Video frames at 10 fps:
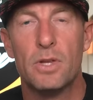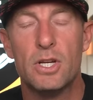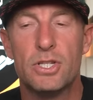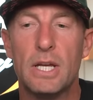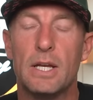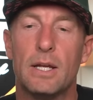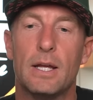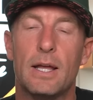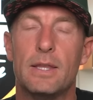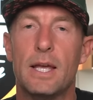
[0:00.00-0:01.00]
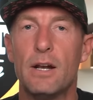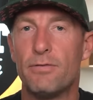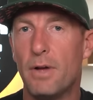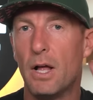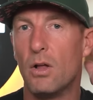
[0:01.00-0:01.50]
You see, in the
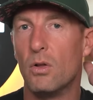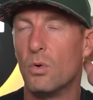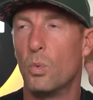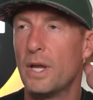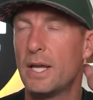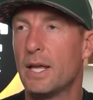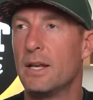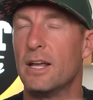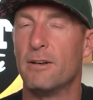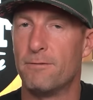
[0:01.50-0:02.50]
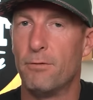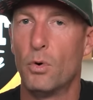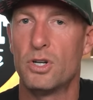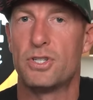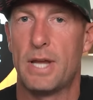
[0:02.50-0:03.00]
NFL, we can
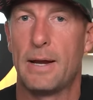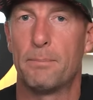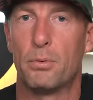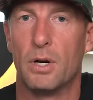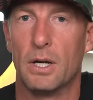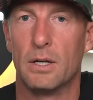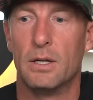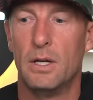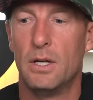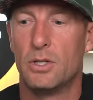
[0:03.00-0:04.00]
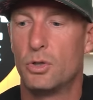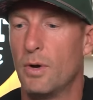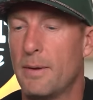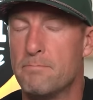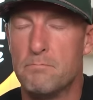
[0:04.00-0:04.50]
enforce tampering
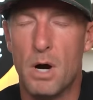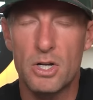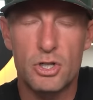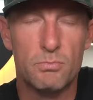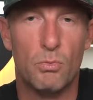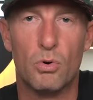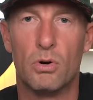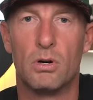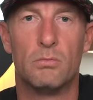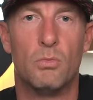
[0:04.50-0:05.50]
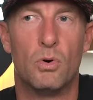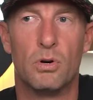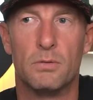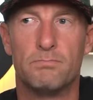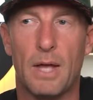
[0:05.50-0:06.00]
to a much more
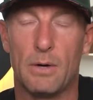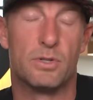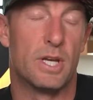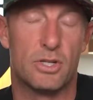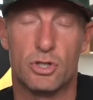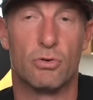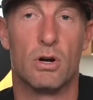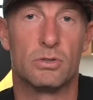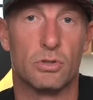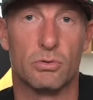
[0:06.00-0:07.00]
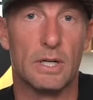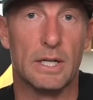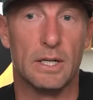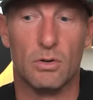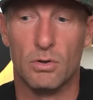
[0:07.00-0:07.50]
more I would say strong
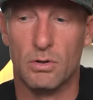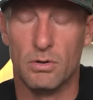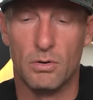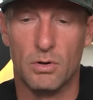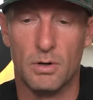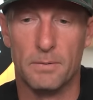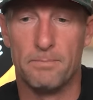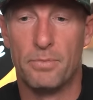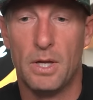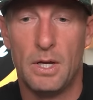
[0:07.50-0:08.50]
degree or or